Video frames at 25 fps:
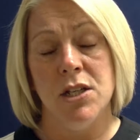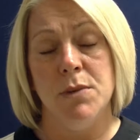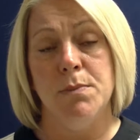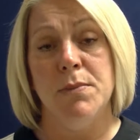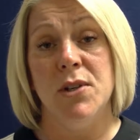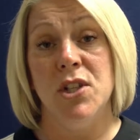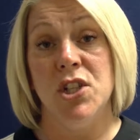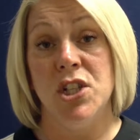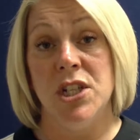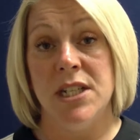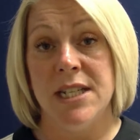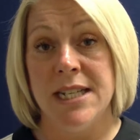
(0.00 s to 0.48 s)

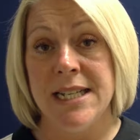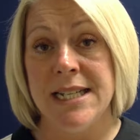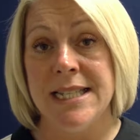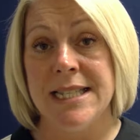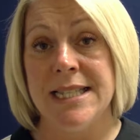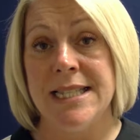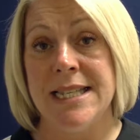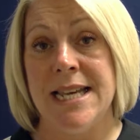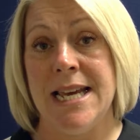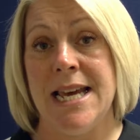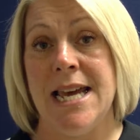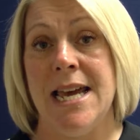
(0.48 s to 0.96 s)
But she did
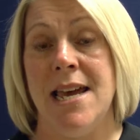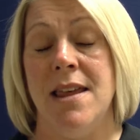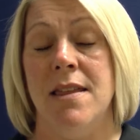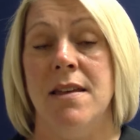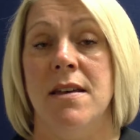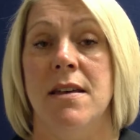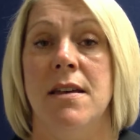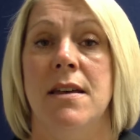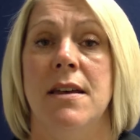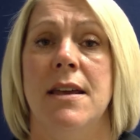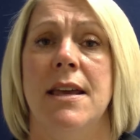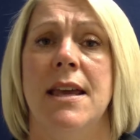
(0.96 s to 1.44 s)
say
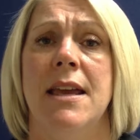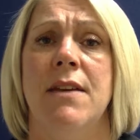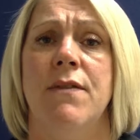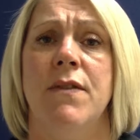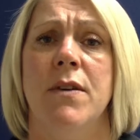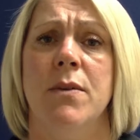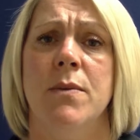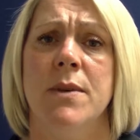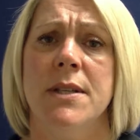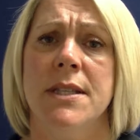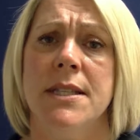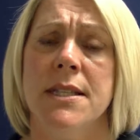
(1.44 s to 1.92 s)
that if
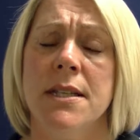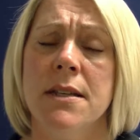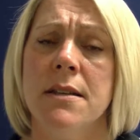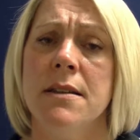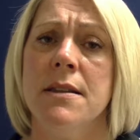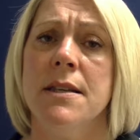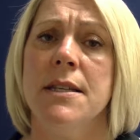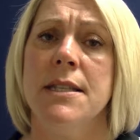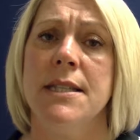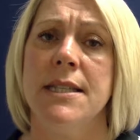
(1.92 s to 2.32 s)
he was still the